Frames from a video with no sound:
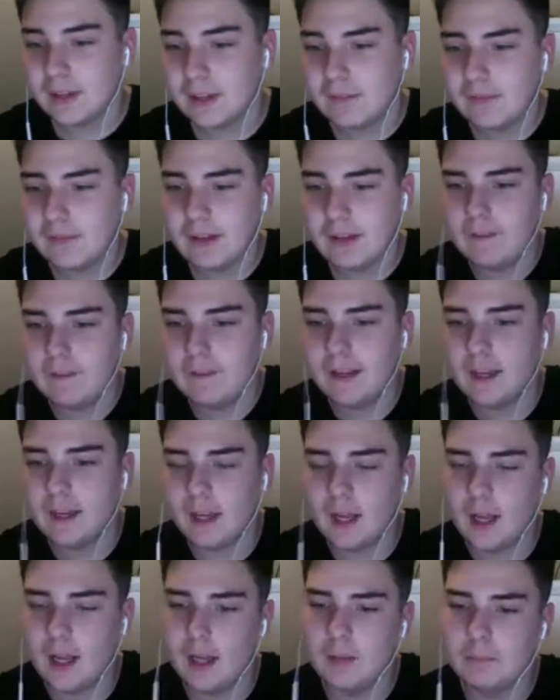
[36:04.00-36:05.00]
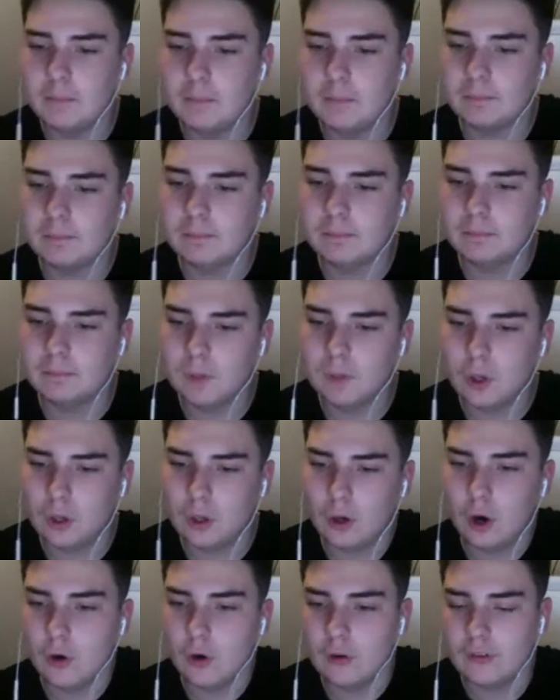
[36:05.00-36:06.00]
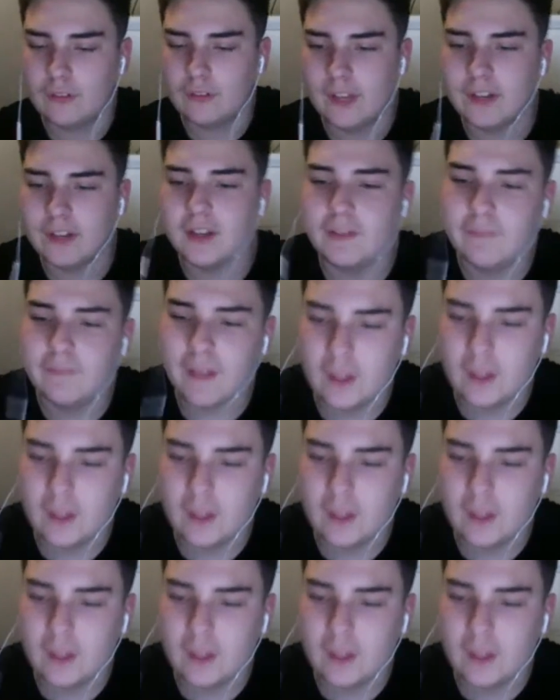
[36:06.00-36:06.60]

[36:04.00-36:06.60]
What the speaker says: I think Oren said that he thinks